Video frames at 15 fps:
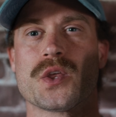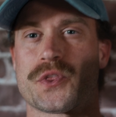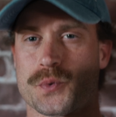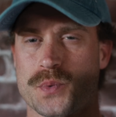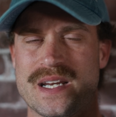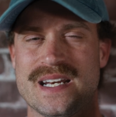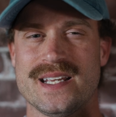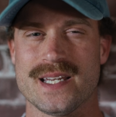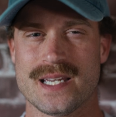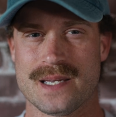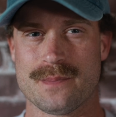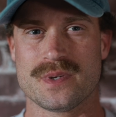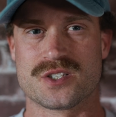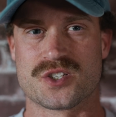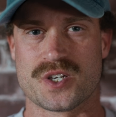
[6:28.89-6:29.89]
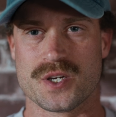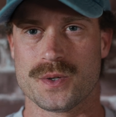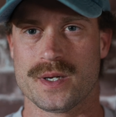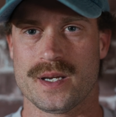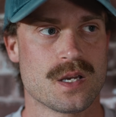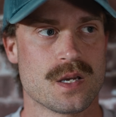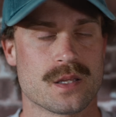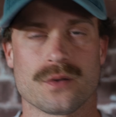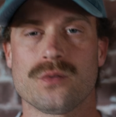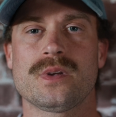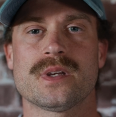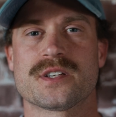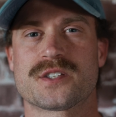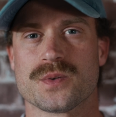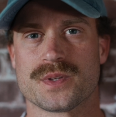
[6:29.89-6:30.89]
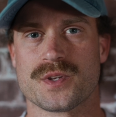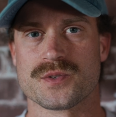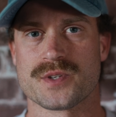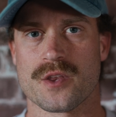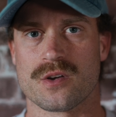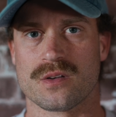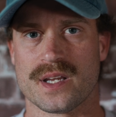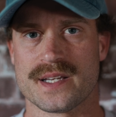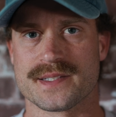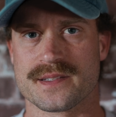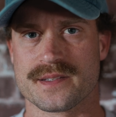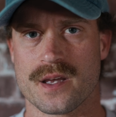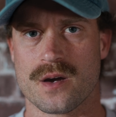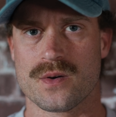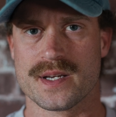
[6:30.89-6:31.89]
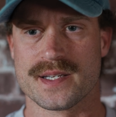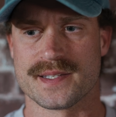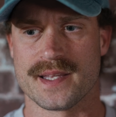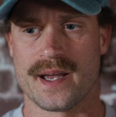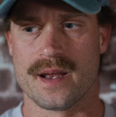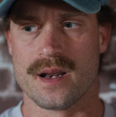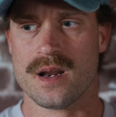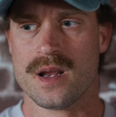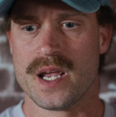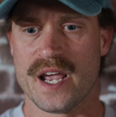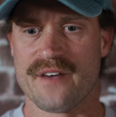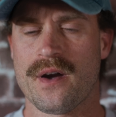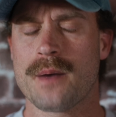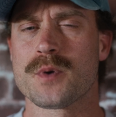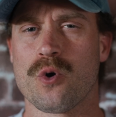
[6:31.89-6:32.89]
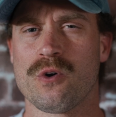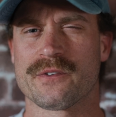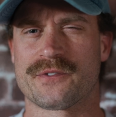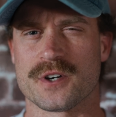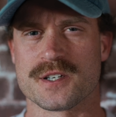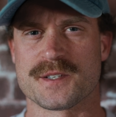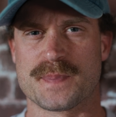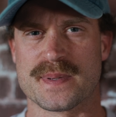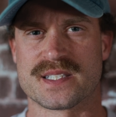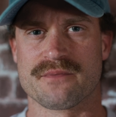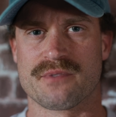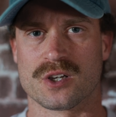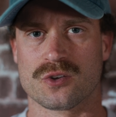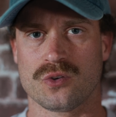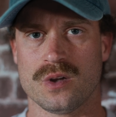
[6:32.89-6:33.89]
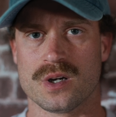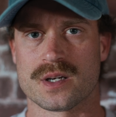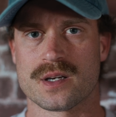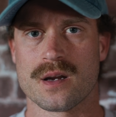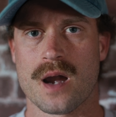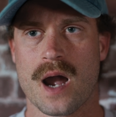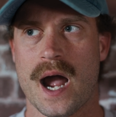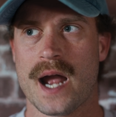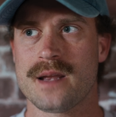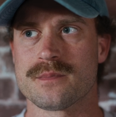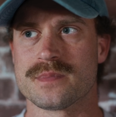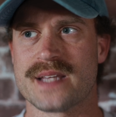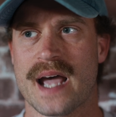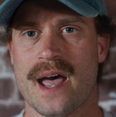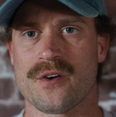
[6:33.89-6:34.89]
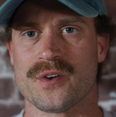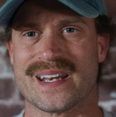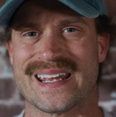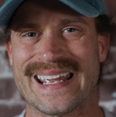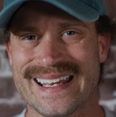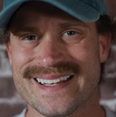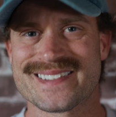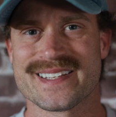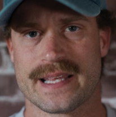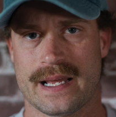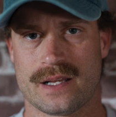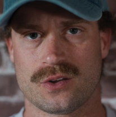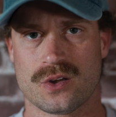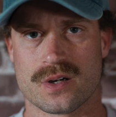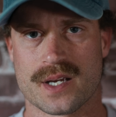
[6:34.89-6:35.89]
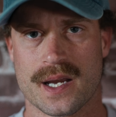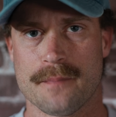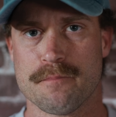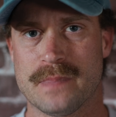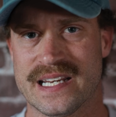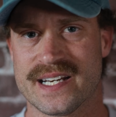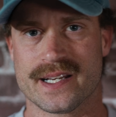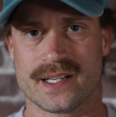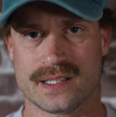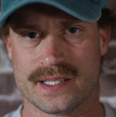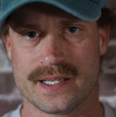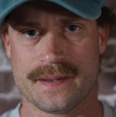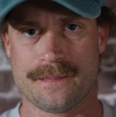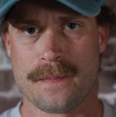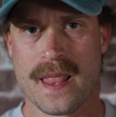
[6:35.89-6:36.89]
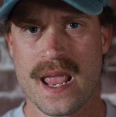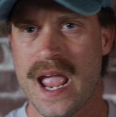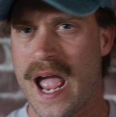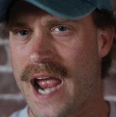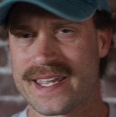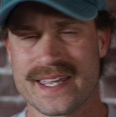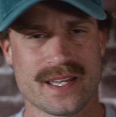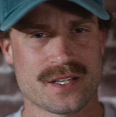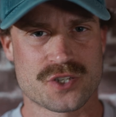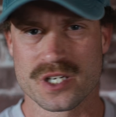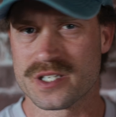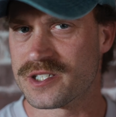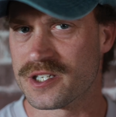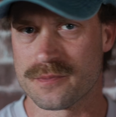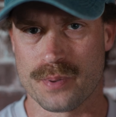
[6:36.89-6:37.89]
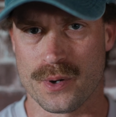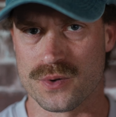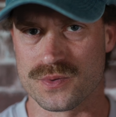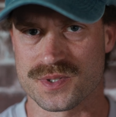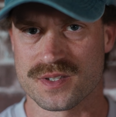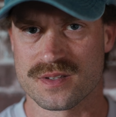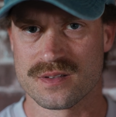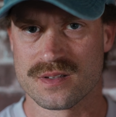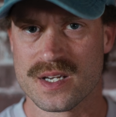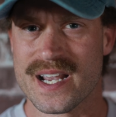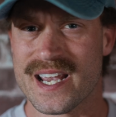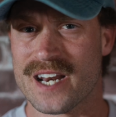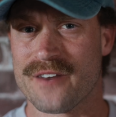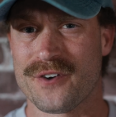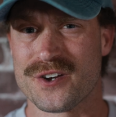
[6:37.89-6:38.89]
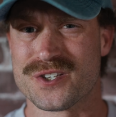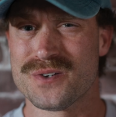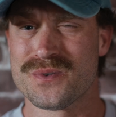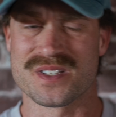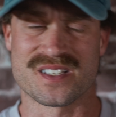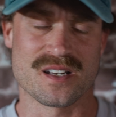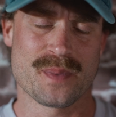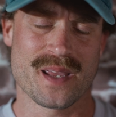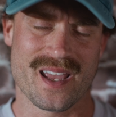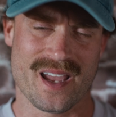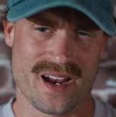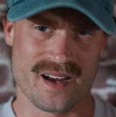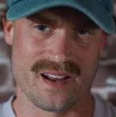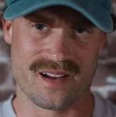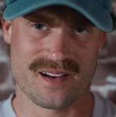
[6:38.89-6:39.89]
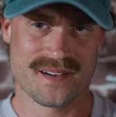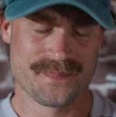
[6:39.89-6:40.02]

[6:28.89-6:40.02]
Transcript: 3D image to it. The only issue with those other lenses though is that if I'm going for a specific look, I am dialed into that look immediately. I can't change it in post. And if I do, it's gonna be a headache.